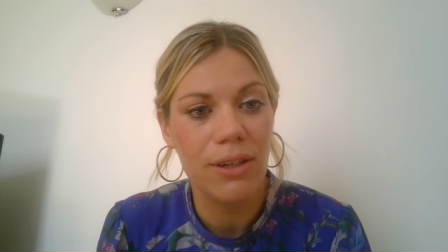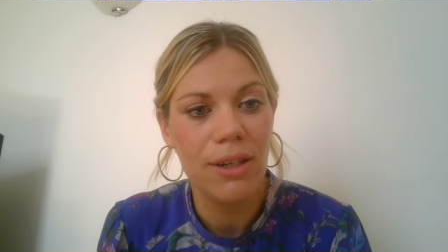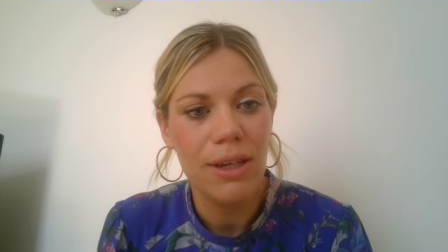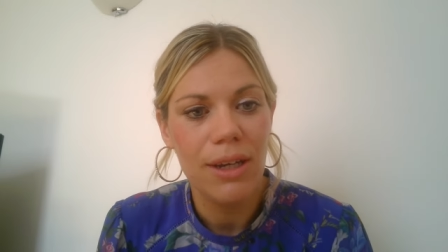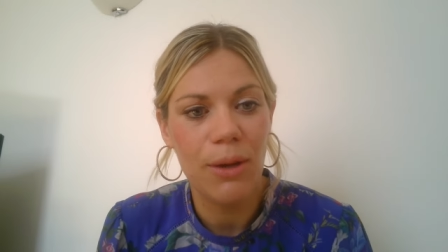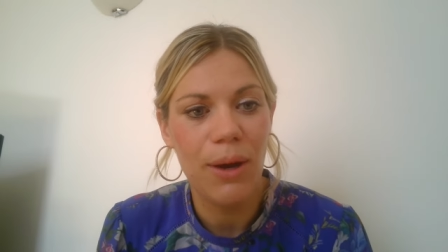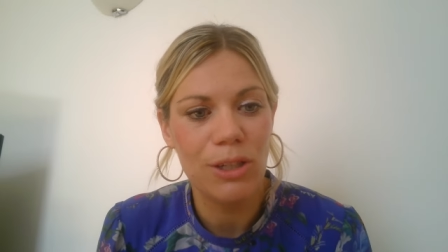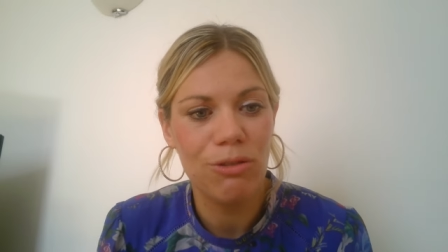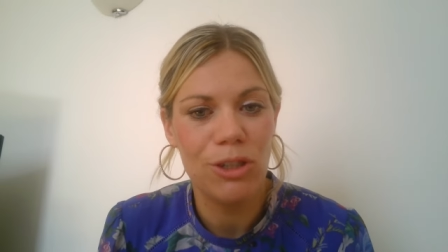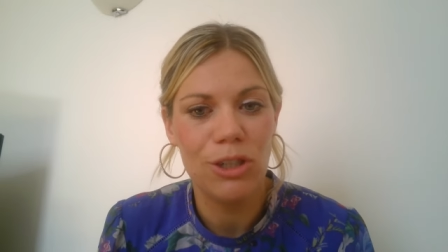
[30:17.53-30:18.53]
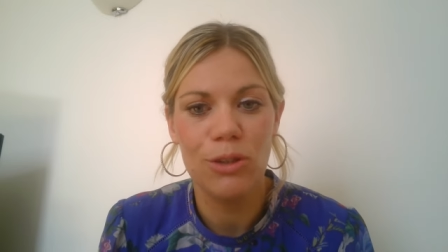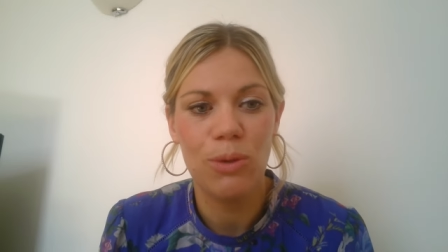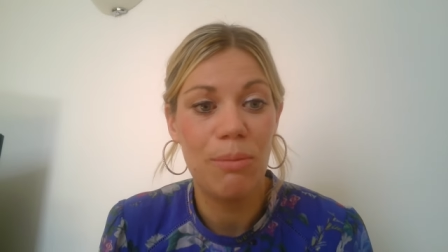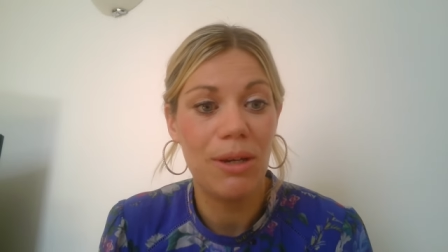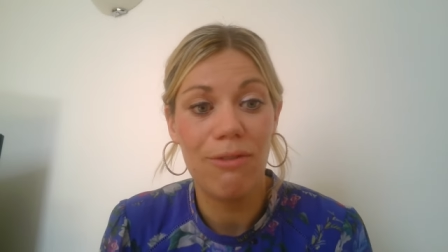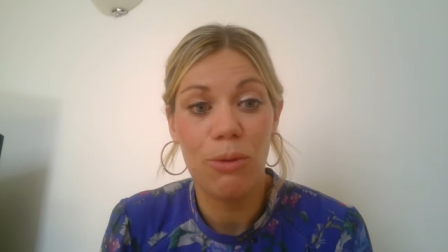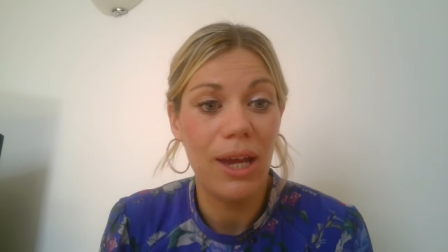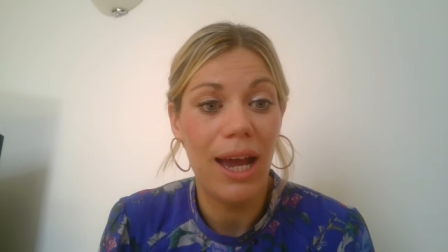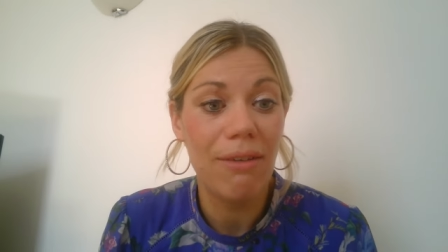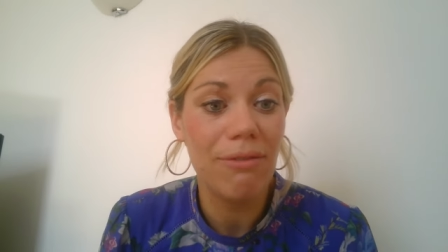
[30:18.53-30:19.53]
And, you know, as Christians, we believe that
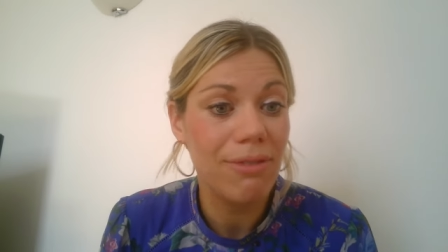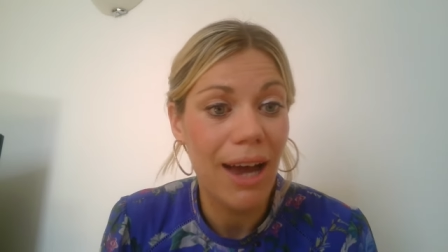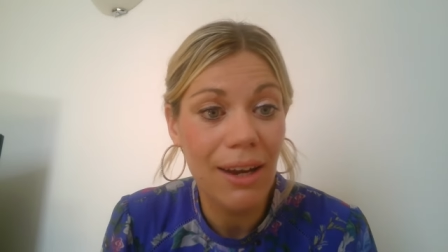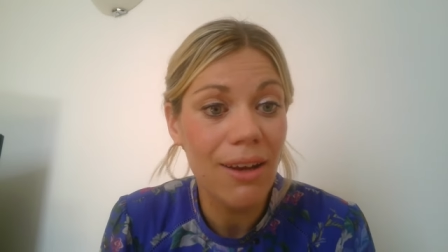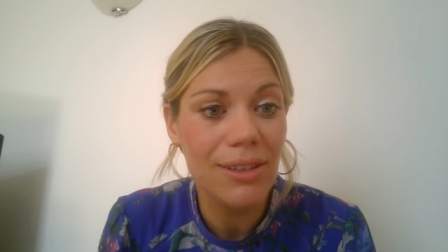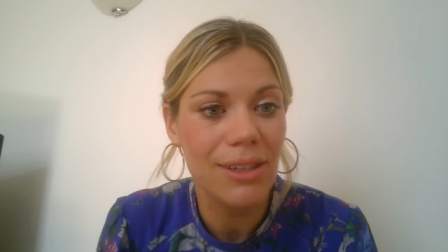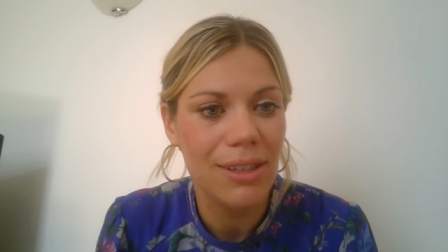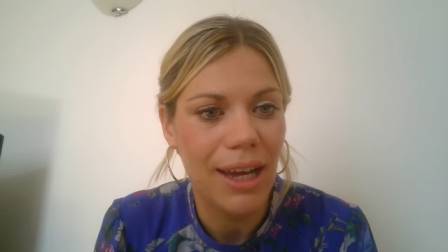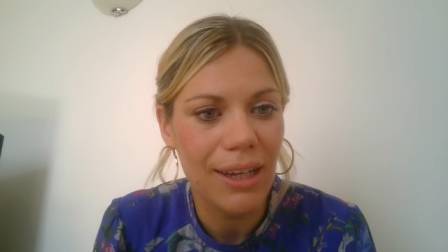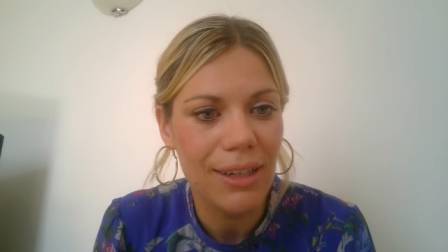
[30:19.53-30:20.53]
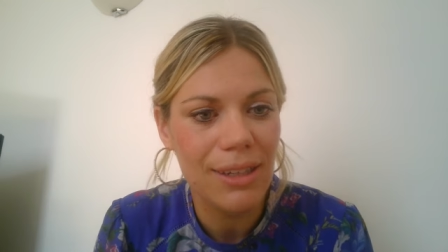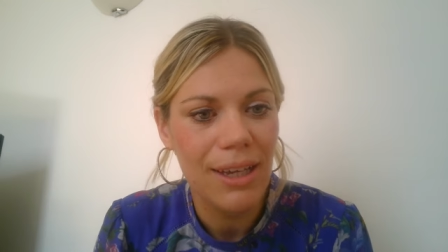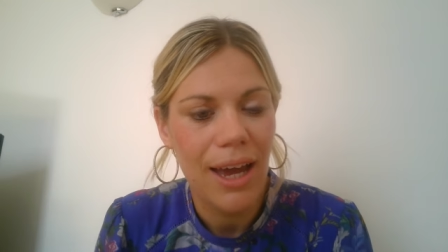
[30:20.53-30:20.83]
we have an answer to that.